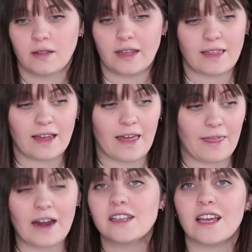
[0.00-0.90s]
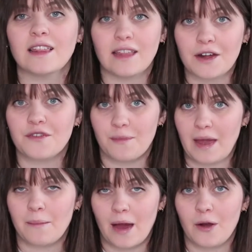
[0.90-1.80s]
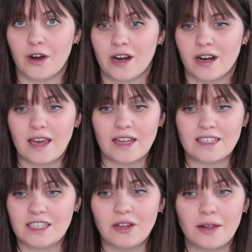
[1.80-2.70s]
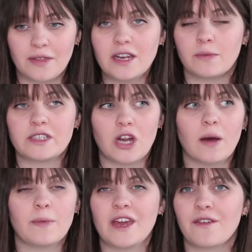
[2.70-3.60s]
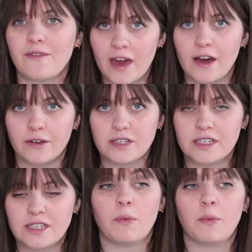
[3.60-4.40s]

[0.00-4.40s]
Again, that is a lot of manpower. Yet still Athena was not being found.